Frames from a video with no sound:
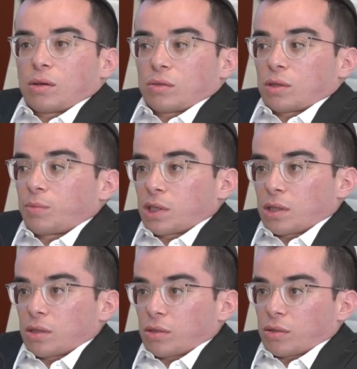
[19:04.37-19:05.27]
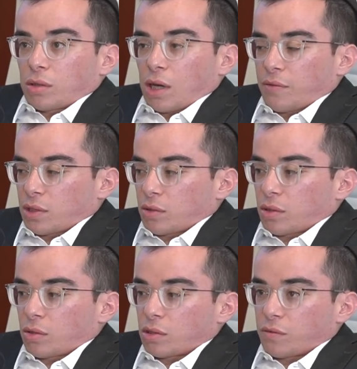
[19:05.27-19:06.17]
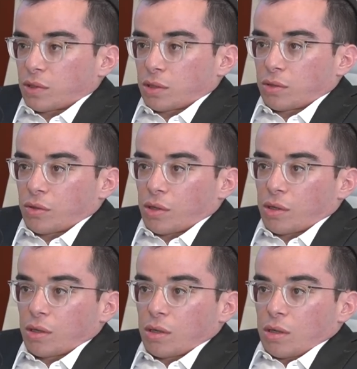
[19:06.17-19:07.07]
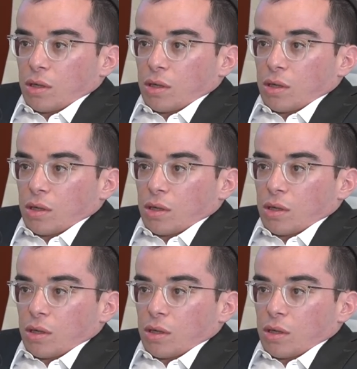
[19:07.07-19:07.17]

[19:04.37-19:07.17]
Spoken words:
somebody, obviously looks physically